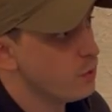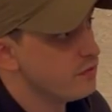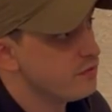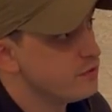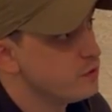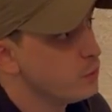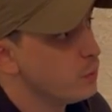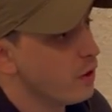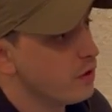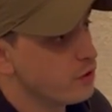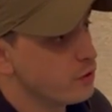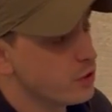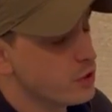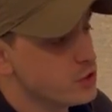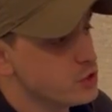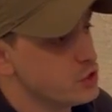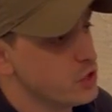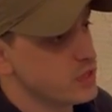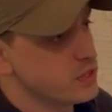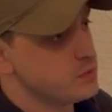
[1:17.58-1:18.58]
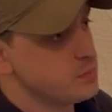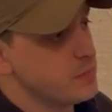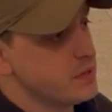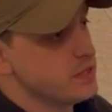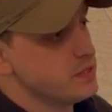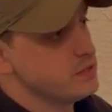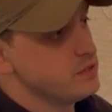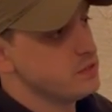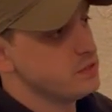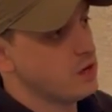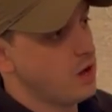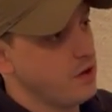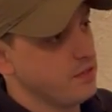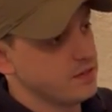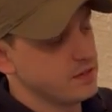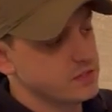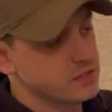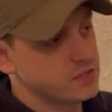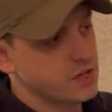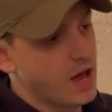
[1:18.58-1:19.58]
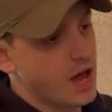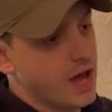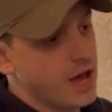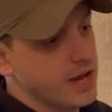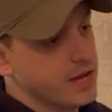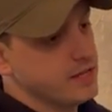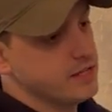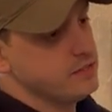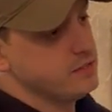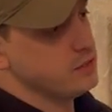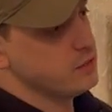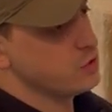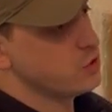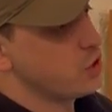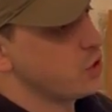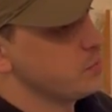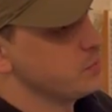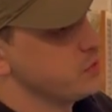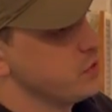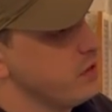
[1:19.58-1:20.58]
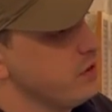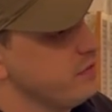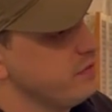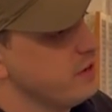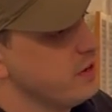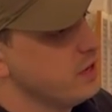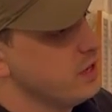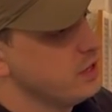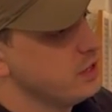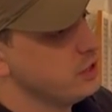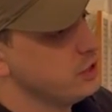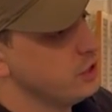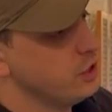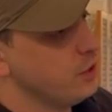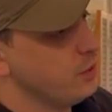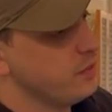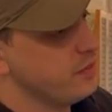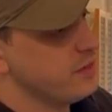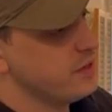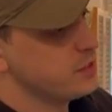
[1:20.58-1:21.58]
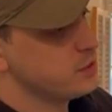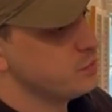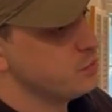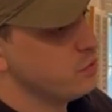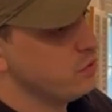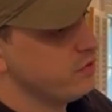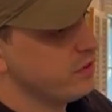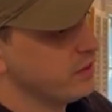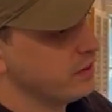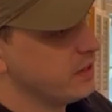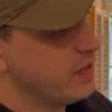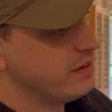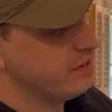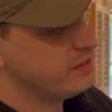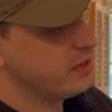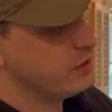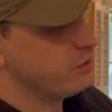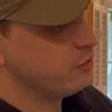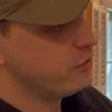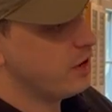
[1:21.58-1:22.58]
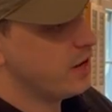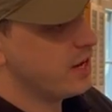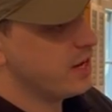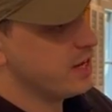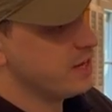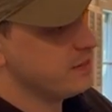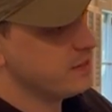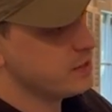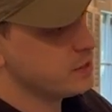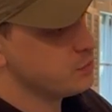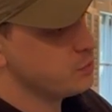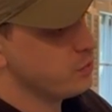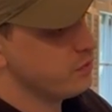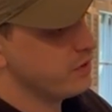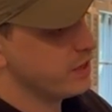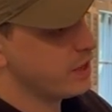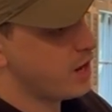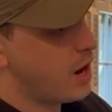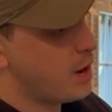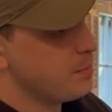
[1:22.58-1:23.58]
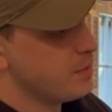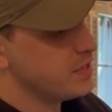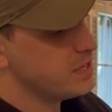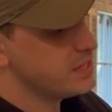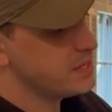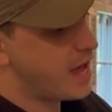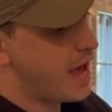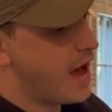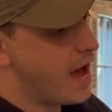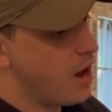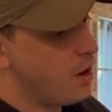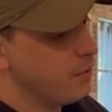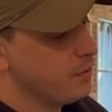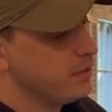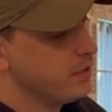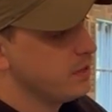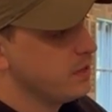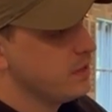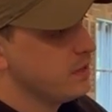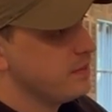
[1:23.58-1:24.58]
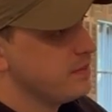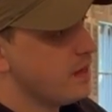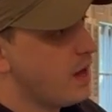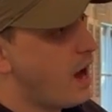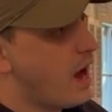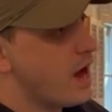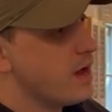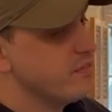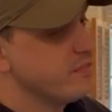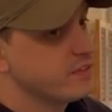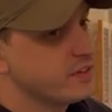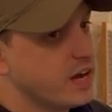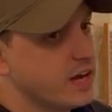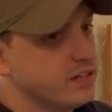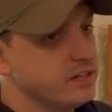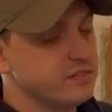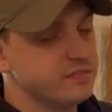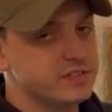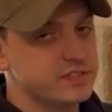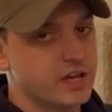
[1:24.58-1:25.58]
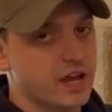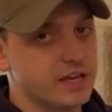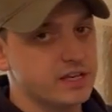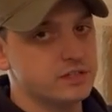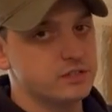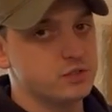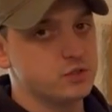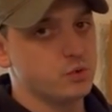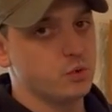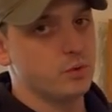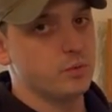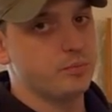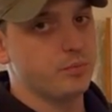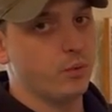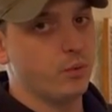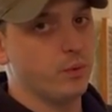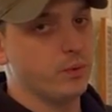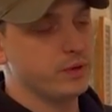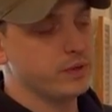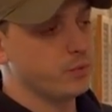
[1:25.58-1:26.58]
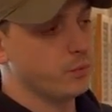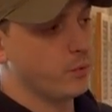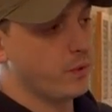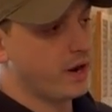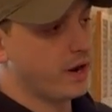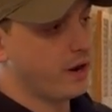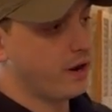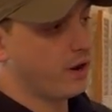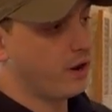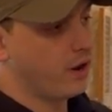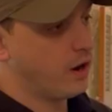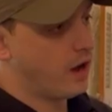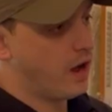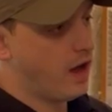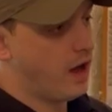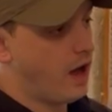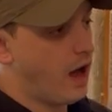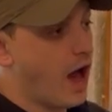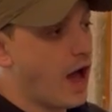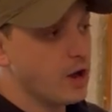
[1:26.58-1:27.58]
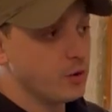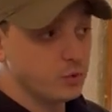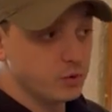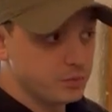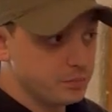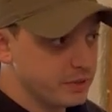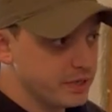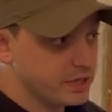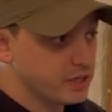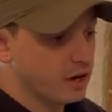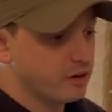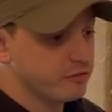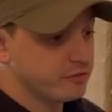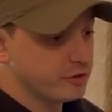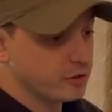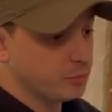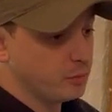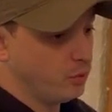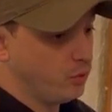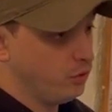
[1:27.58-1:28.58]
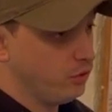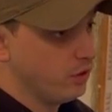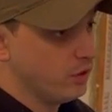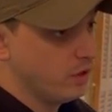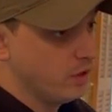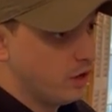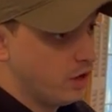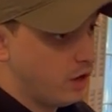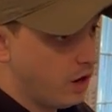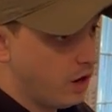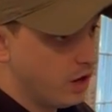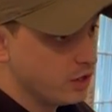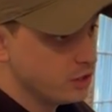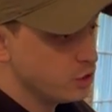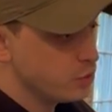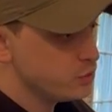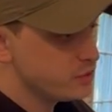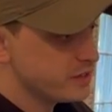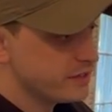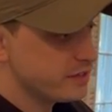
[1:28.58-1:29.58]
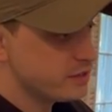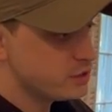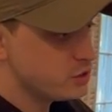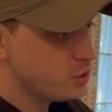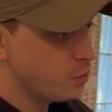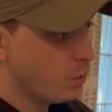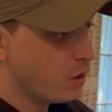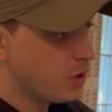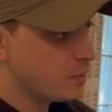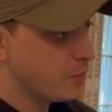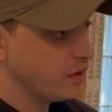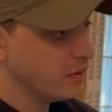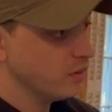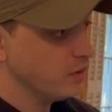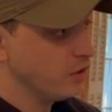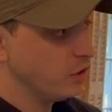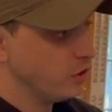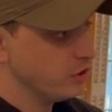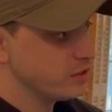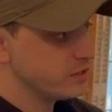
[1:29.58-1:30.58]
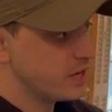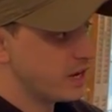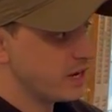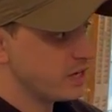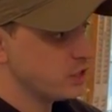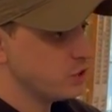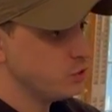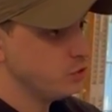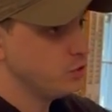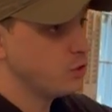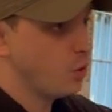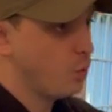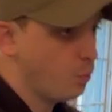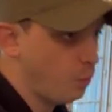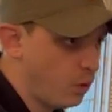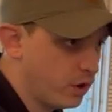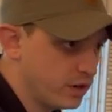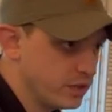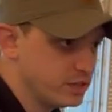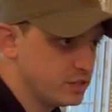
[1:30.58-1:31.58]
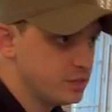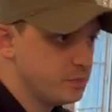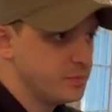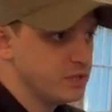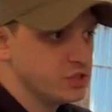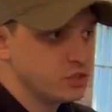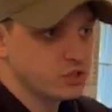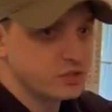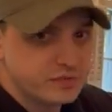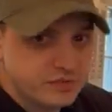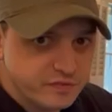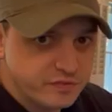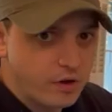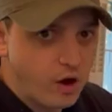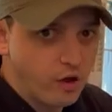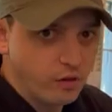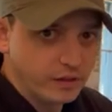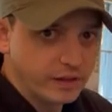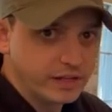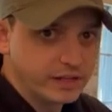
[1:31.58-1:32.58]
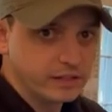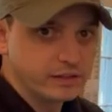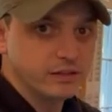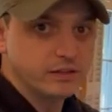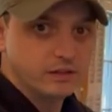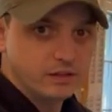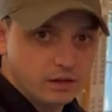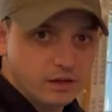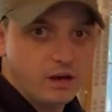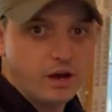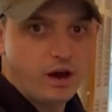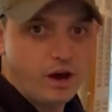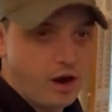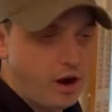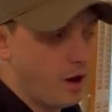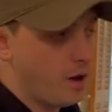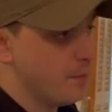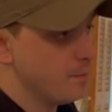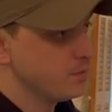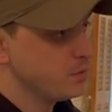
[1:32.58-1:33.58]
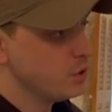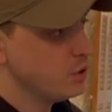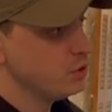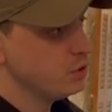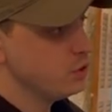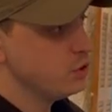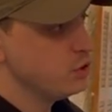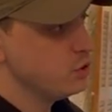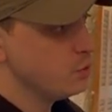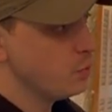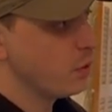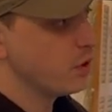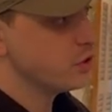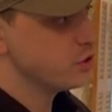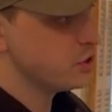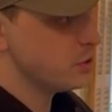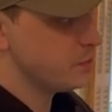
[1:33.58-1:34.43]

a few other adjustments on the sides in terms of, you know, this moving left and right, this moving up and down, that I've kind of tightened to a point where I would be comfortable using this. You want them a little tight. You don't want it to be just falling. You want it